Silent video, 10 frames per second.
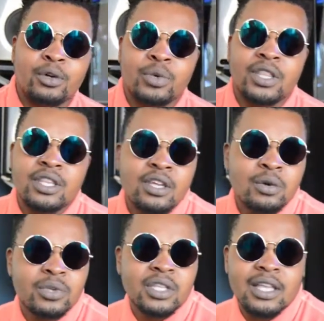With
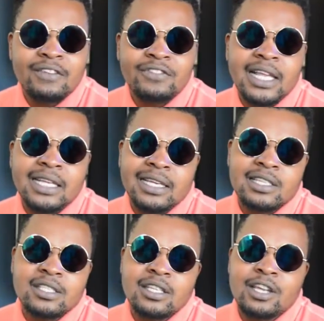I feel like
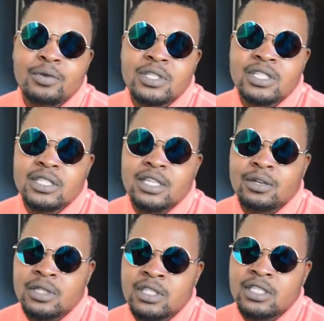last year it was
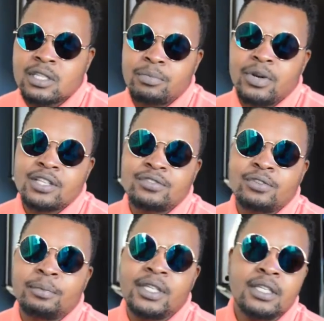a surprise for
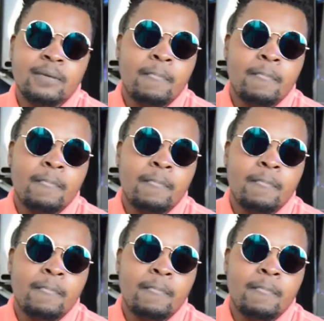me